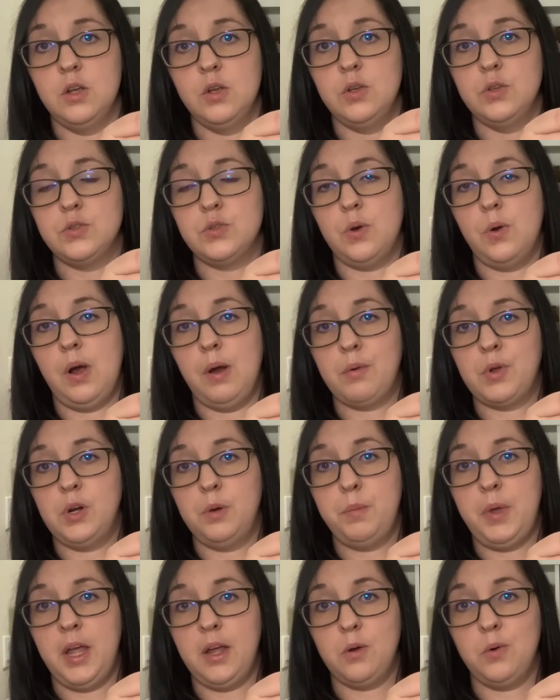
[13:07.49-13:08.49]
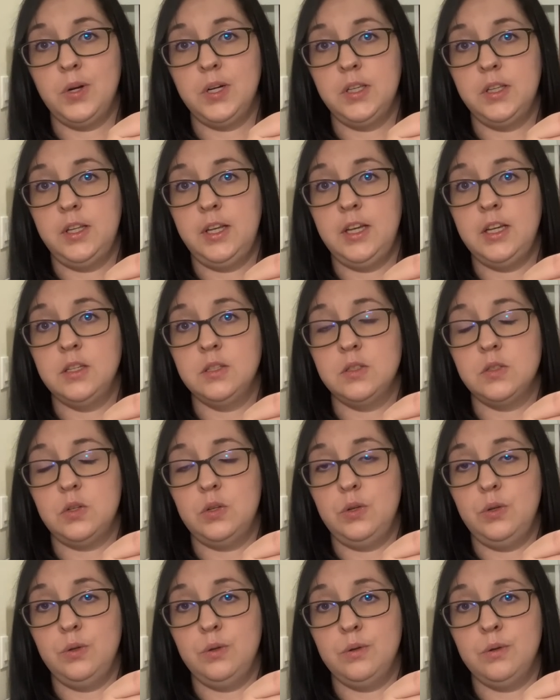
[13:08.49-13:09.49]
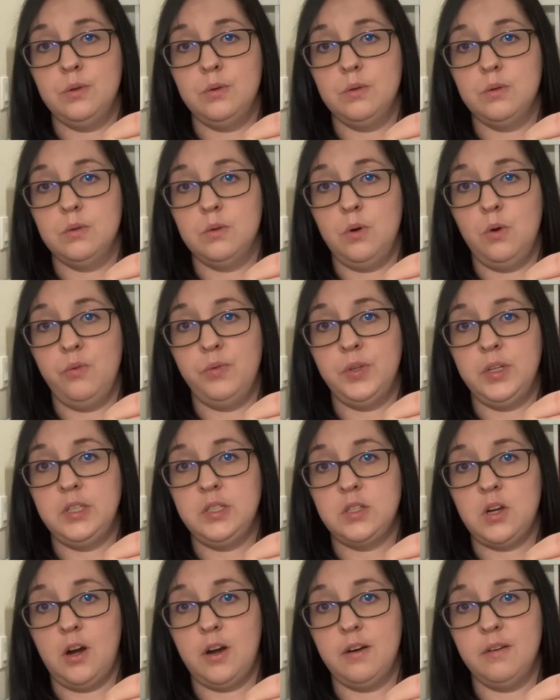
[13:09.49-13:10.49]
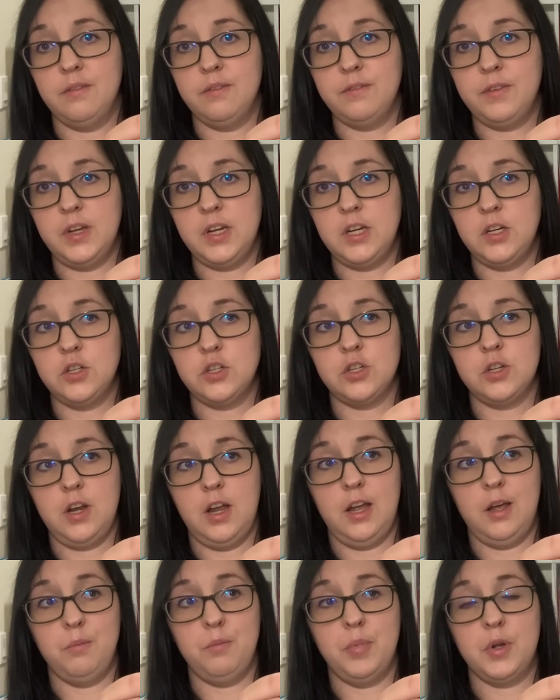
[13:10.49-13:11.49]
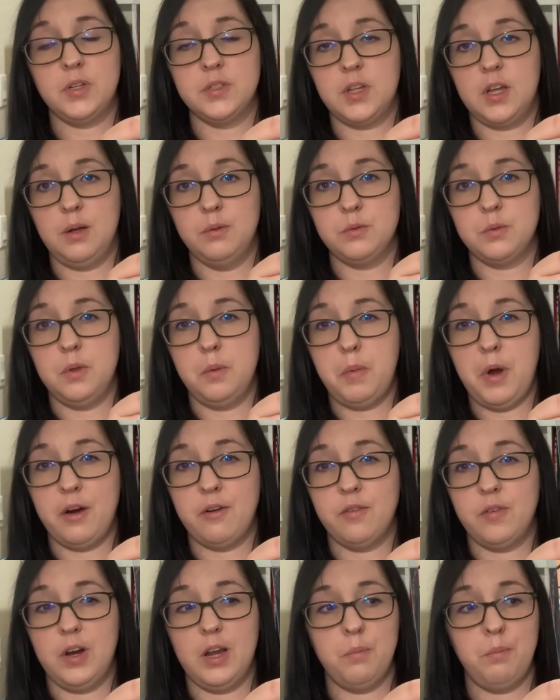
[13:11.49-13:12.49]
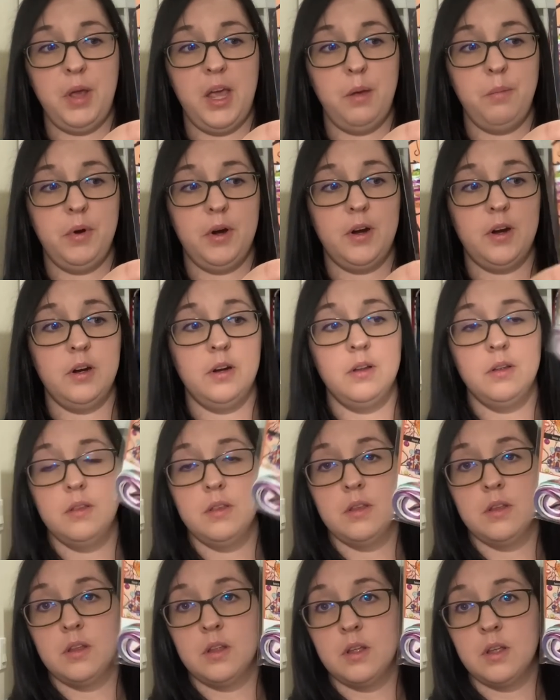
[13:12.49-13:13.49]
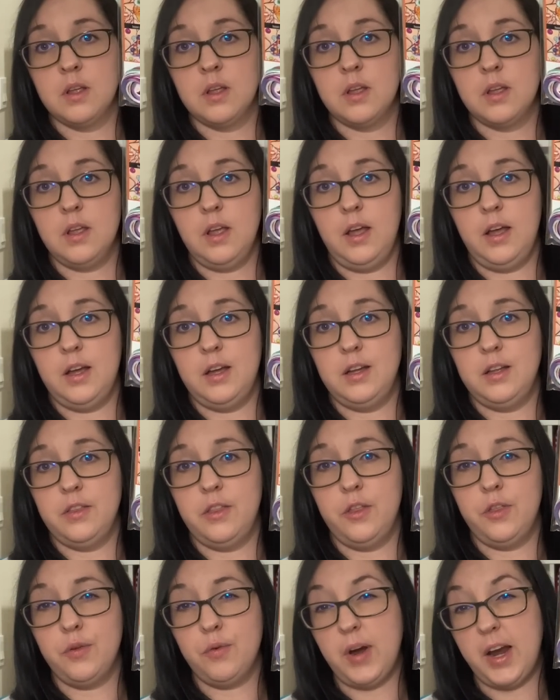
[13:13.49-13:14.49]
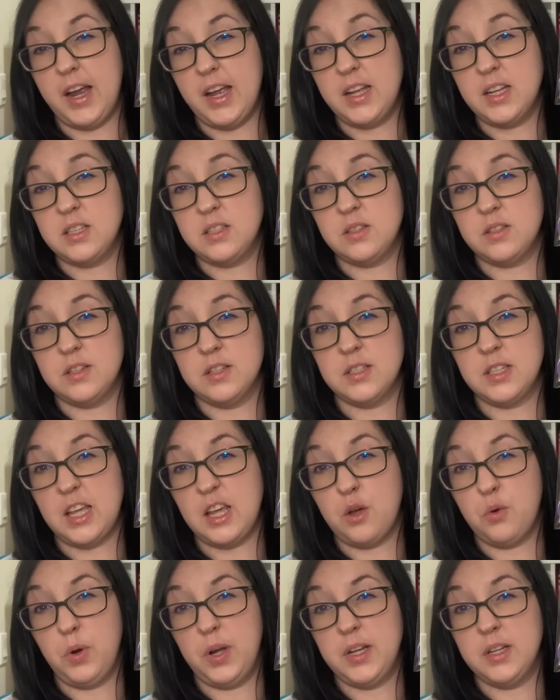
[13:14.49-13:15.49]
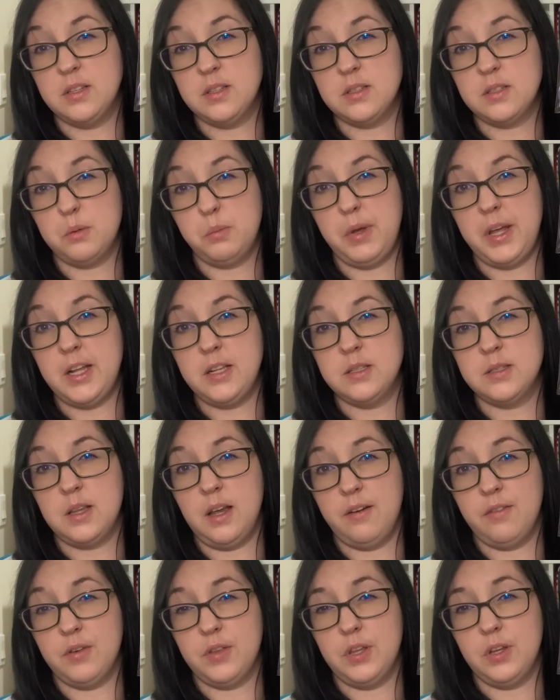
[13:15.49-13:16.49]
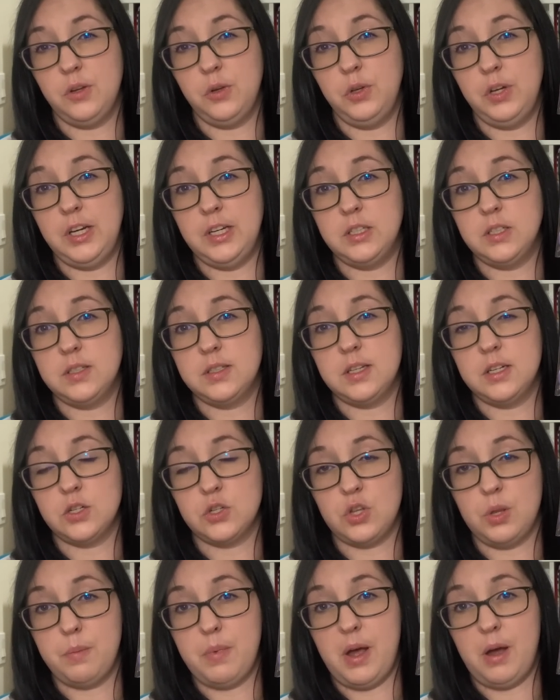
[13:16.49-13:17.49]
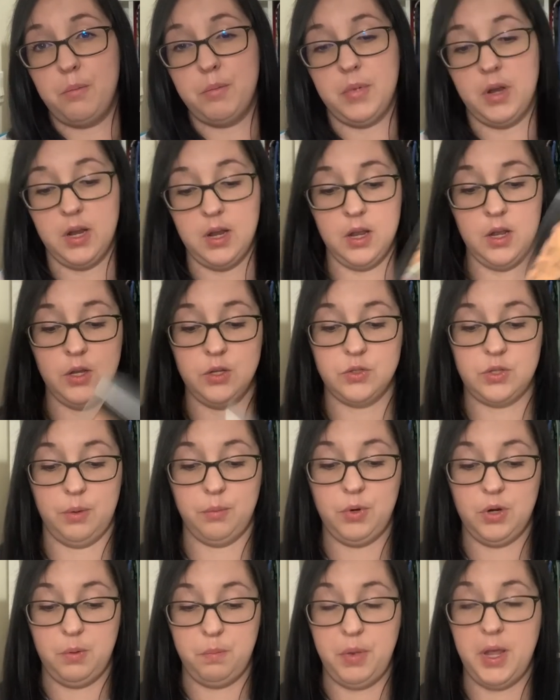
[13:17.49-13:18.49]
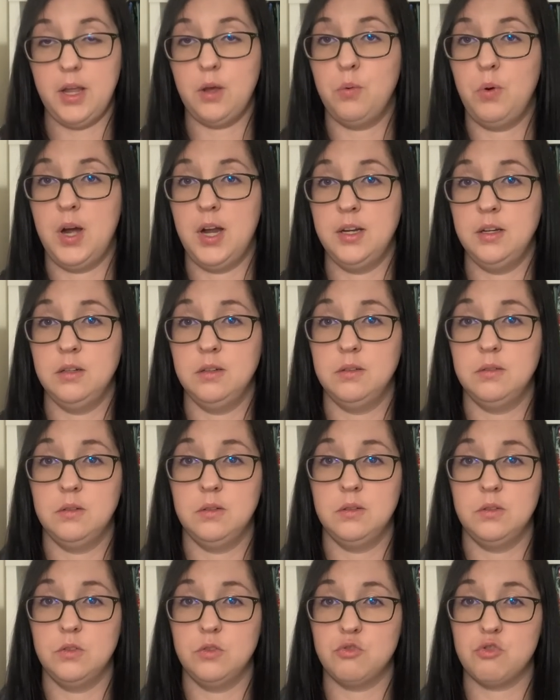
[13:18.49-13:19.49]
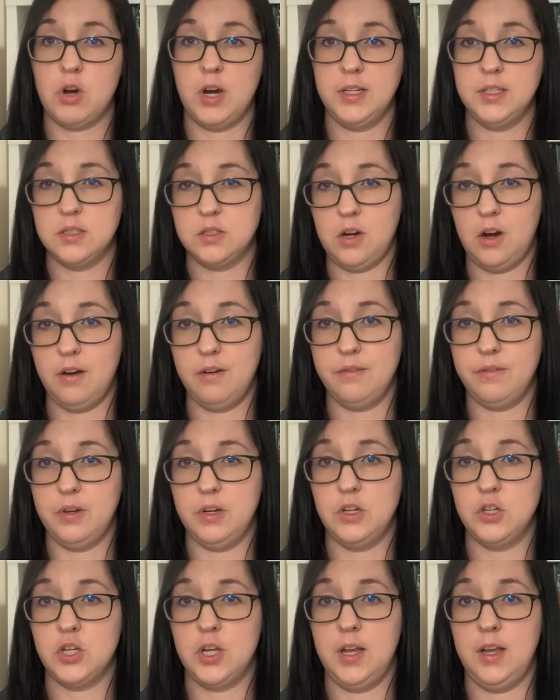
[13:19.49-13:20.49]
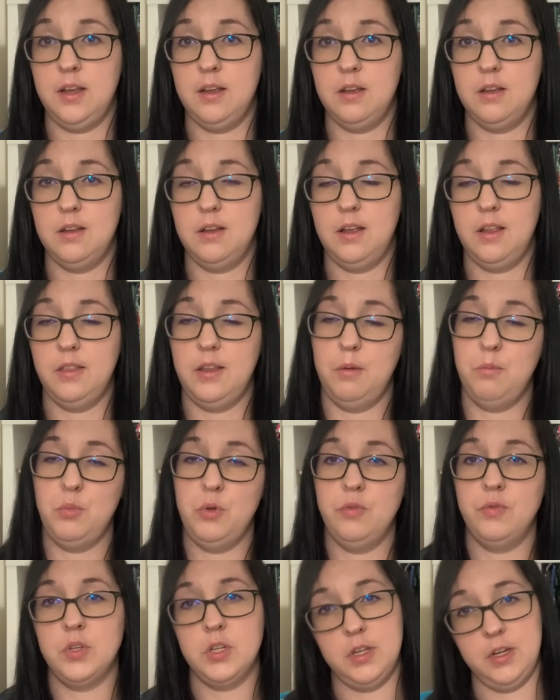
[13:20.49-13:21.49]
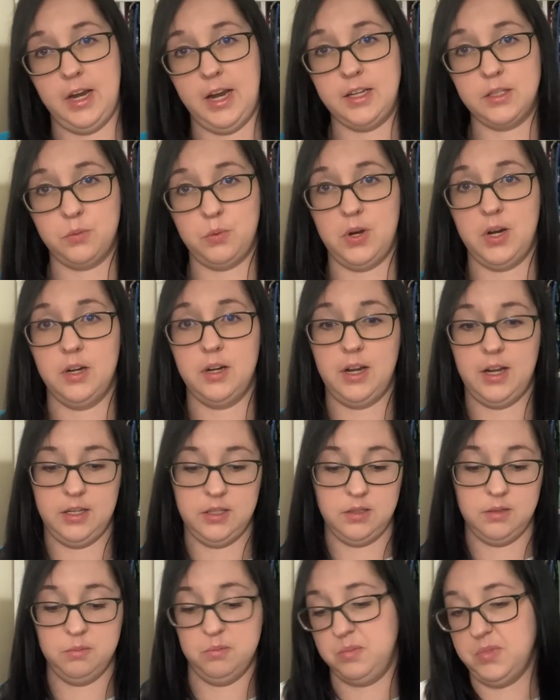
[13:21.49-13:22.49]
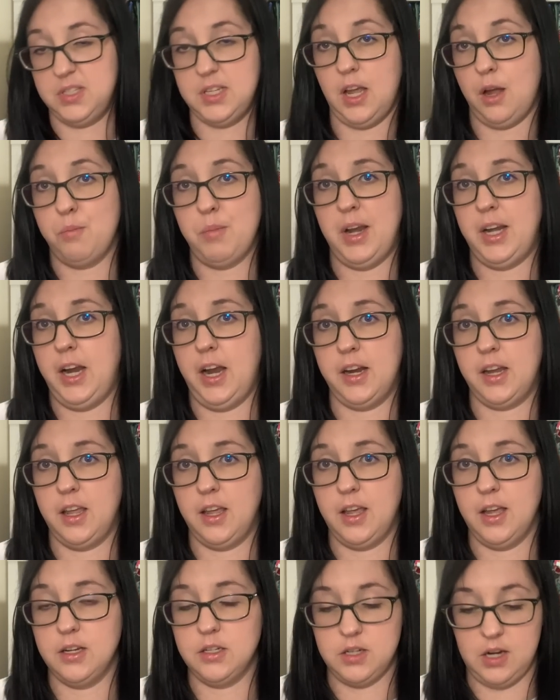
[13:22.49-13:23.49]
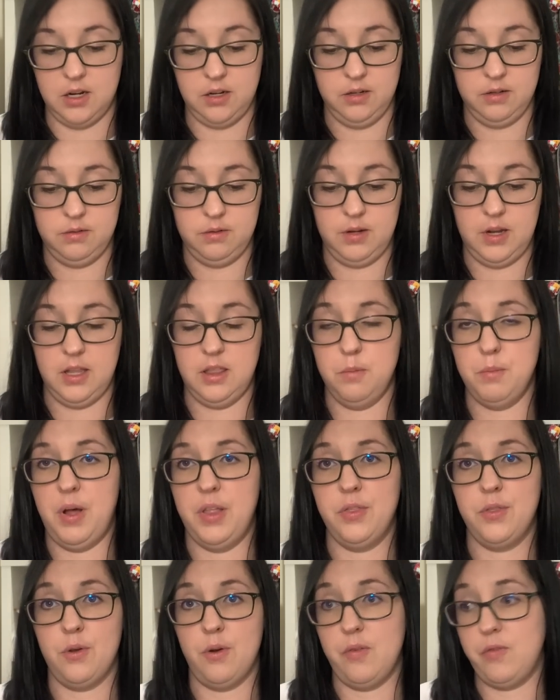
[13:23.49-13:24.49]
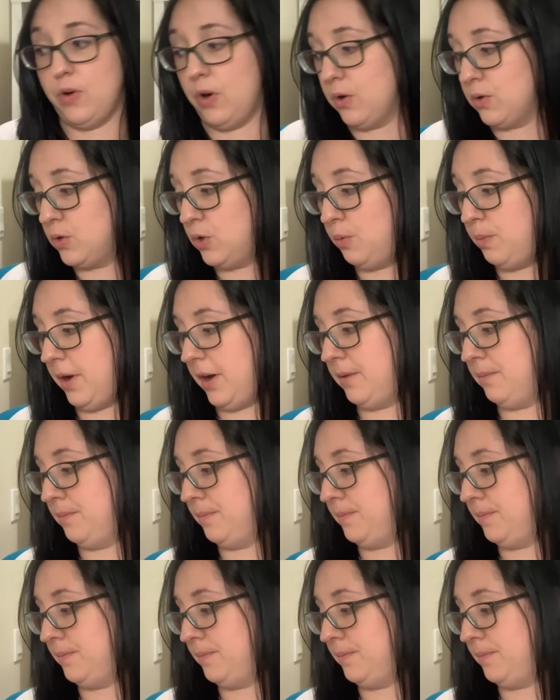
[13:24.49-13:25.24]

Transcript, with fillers: So I'm going to pick one of these to hopefully start and finish, um, because it comes with the perforated paper, uh, the threads, the sequins, the beads, everything you need to stitch them up. So I'm going to pick one, try and start and finish it, and then move to the next one and see how many I can get done in the month of October.